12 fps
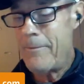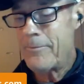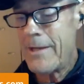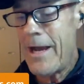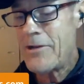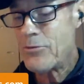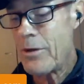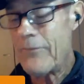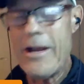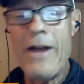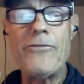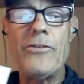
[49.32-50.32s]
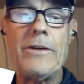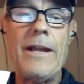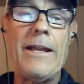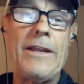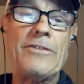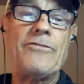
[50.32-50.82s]
guys, what I've got for you today
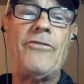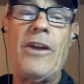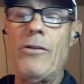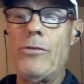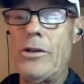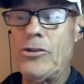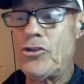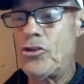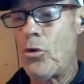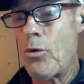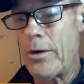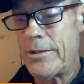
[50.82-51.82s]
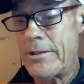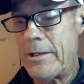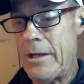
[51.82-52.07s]
is very short.